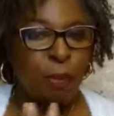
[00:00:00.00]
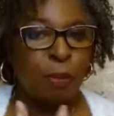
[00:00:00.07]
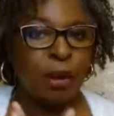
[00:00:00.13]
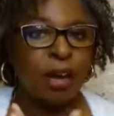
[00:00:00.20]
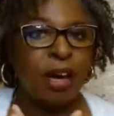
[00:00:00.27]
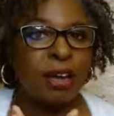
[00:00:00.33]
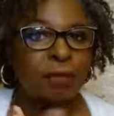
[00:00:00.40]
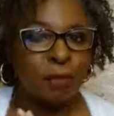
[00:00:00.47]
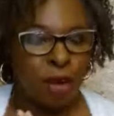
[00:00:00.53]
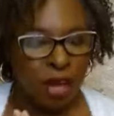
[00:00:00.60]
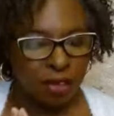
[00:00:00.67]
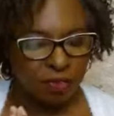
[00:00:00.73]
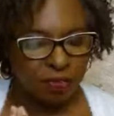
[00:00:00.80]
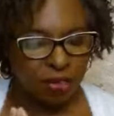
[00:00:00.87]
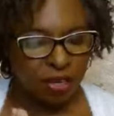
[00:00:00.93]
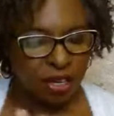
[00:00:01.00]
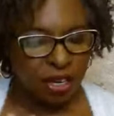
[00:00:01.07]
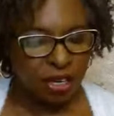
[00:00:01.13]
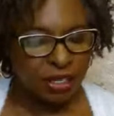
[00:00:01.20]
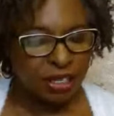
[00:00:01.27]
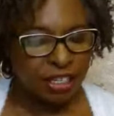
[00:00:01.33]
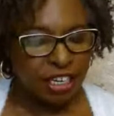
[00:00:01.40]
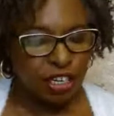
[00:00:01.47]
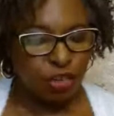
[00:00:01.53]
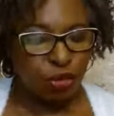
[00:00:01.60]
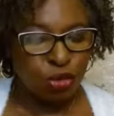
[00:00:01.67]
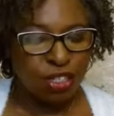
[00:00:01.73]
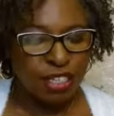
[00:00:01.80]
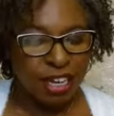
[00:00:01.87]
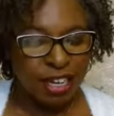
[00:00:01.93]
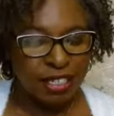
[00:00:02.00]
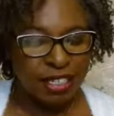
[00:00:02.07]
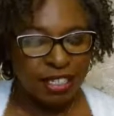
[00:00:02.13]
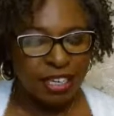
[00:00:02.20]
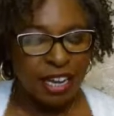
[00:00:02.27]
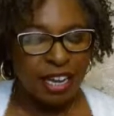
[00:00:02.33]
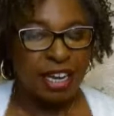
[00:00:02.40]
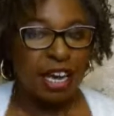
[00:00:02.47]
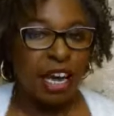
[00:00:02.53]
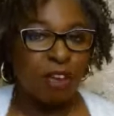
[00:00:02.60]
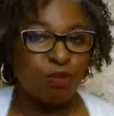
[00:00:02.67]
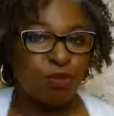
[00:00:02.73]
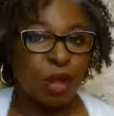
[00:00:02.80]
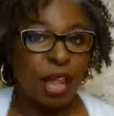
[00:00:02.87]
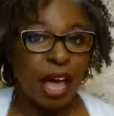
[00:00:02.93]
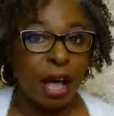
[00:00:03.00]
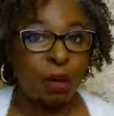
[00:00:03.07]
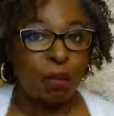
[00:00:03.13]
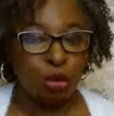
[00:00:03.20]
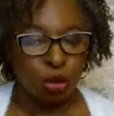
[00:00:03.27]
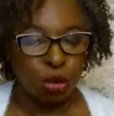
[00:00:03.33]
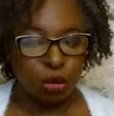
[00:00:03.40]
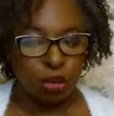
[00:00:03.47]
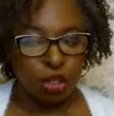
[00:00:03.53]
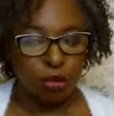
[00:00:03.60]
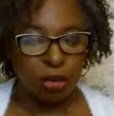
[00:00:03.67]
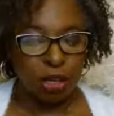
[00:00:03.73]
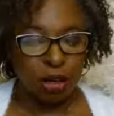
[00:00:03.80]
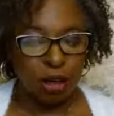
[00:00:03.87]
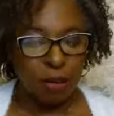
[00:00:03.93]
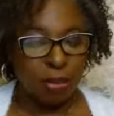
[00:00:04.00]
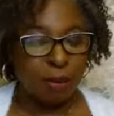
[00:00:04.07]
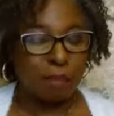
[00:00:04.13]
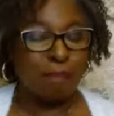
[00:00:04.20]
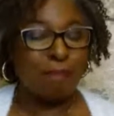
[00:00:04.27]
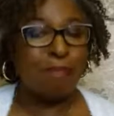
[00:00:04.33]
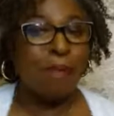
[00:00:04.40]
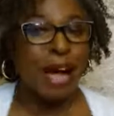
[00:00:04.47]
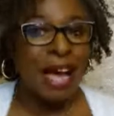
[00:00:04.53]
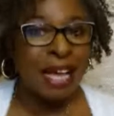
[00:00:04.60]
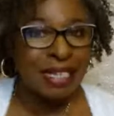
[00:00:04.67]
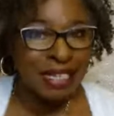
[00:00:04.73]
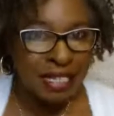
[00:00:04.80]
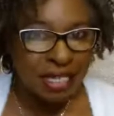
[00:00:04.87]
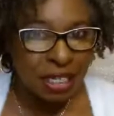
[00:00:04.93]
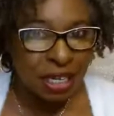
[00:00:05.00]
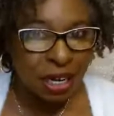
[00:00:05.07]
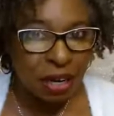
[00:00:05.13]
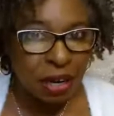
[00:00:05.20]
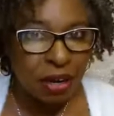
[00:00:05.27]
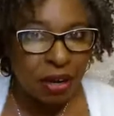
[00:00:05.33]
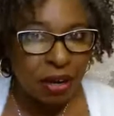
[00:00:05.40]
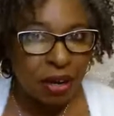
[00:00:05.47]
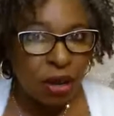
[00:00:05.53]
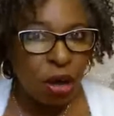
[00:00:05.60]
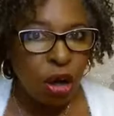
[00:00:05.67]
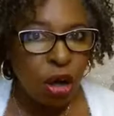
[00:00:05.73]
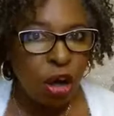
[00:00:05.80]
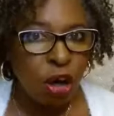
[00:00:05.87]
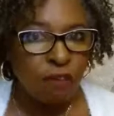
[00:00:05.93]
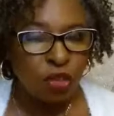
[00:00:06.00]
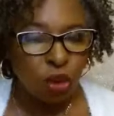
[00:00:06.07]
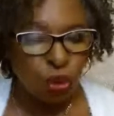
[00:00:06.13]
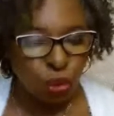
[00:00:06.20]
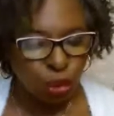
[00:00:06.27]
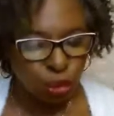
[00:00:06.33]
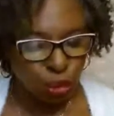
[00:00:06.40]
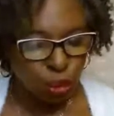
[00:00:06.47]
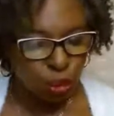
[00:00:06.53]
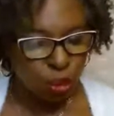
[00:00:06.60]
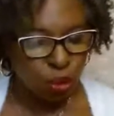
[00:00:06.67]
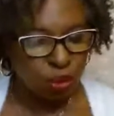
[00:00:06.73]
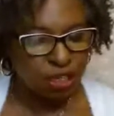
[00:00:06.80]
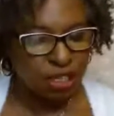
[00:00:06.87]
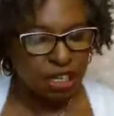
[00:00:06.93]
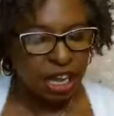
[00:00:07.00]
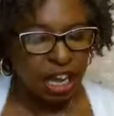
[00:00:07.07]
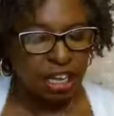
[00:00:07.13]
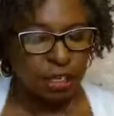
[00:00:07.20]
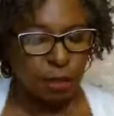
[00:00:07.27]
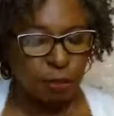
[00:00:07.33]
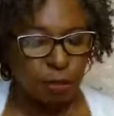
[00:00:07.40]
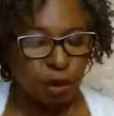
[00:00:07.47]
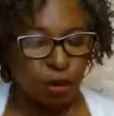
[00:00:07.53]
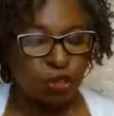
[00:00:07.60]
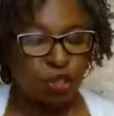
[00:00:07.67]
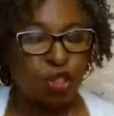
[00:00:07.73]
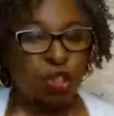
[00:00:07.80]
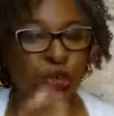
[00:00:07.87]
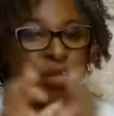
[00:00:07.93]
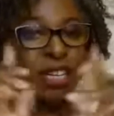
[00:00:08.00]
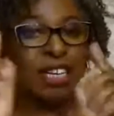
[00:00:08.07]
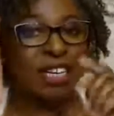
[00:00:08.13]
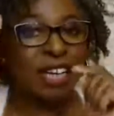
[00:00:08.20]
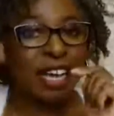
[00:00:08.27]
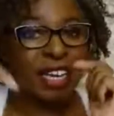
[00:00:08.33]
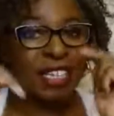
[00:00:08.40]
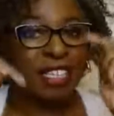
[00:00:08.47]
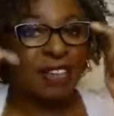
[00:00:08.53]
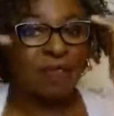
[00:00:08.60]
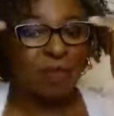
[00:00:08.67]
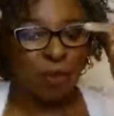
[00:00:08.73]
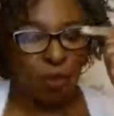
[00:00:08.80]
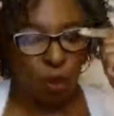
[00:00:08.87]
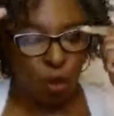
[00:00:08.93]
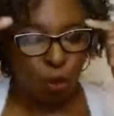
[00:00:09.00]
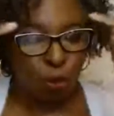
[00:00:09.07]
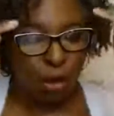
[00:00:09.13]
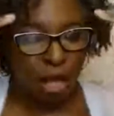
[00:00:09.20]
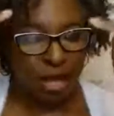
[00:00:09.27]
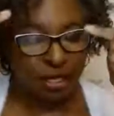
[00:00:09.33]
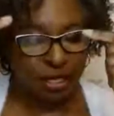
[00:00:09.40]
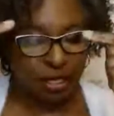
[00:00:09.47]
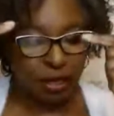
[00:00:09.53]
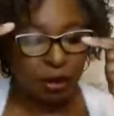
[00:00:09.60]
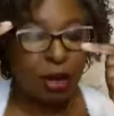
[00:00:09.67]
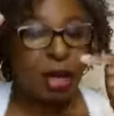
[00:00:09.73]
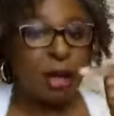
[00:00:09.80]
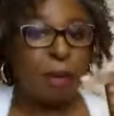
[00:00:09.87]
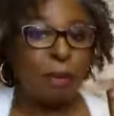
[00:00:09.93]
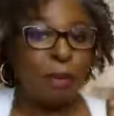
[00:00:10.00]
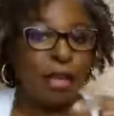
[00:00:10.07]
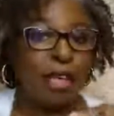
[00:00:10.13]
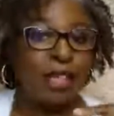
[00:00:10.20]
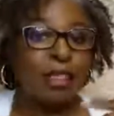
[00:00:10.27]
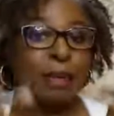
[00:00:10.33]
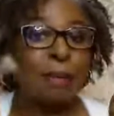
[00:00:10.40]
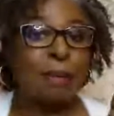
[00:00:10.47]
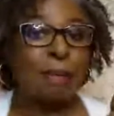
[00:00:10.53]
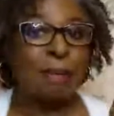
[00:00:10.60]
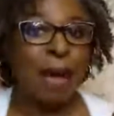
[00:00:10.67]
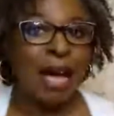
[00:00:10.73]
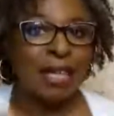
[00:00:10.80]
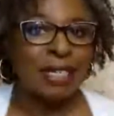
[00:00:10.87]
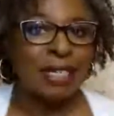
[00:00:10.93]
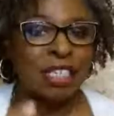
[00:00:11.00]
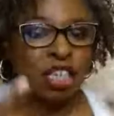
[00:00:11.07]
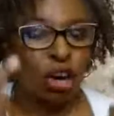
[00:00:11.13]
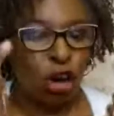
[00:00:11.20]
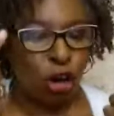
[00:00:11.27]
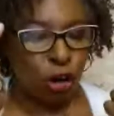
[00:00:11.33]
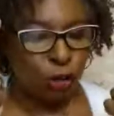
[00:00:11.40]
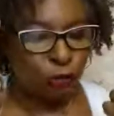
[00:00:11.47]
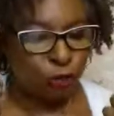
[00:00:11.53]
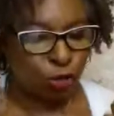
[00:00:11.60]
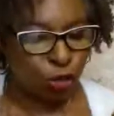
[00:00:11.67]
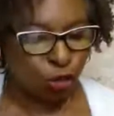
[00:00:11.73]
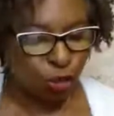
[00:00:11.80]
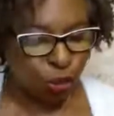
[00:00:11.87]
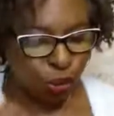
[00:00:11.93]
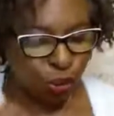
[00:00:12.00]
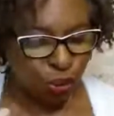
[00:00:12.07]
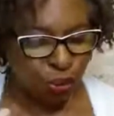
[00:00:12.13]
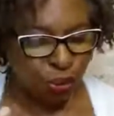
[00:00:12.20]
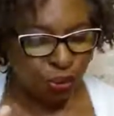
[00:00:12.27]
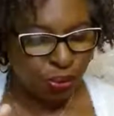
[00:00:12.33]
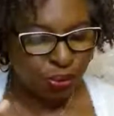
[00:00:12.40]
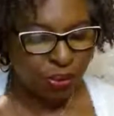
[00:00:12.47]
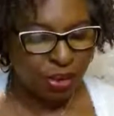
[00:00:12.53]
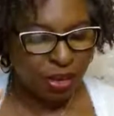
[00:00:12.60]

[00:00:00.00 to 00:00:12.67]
Applying mindfulness in your day-to-day life will help you to become the master of your thoughts, as opposed to the negative thought pattern being the master of you.